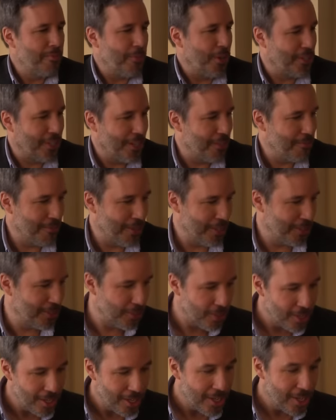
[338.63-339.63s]
but uh, but
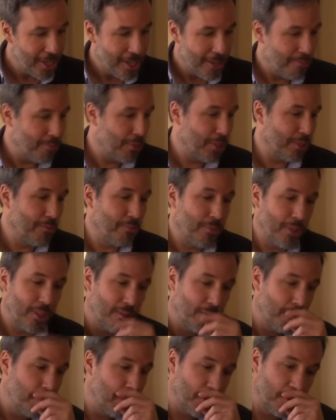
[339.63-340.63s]
uh, but
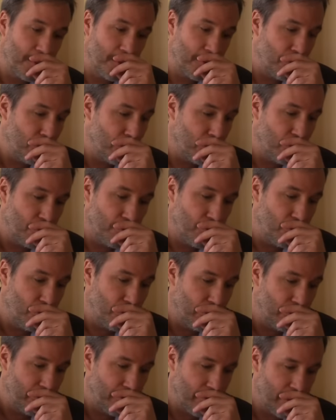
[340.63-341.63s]
but but to to do
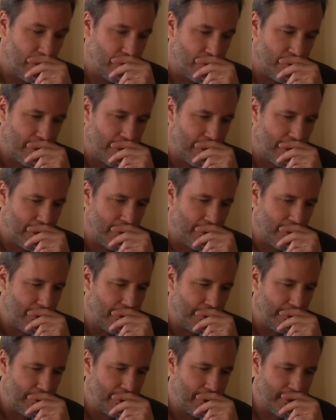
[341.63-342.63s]
movies, so I, uh,
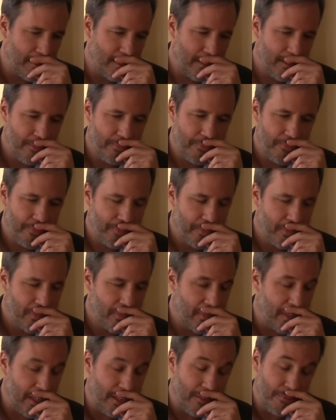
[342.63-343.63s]
I, must say,
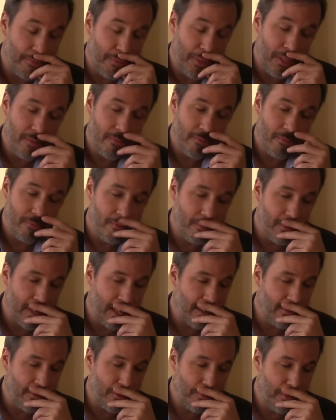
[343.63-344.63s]
I've been I
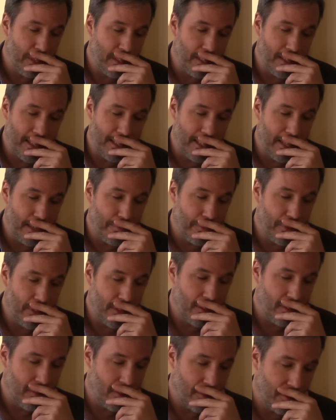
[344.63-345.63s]
never been that
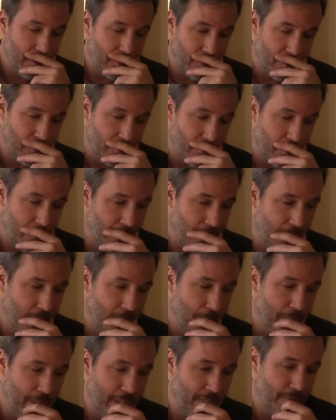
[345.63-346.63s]
happy also in
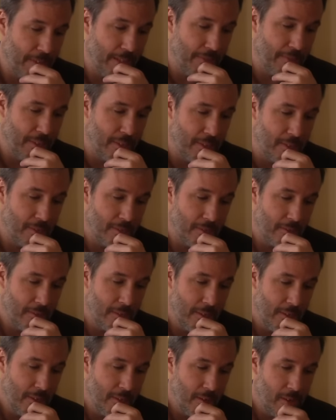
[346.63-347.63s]
the past five years.
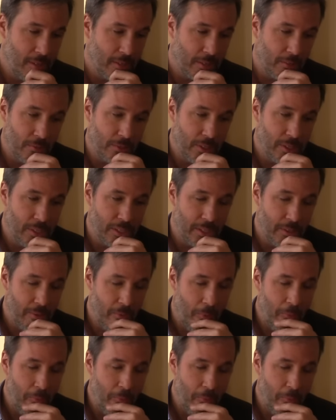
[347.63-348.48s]
We'll see.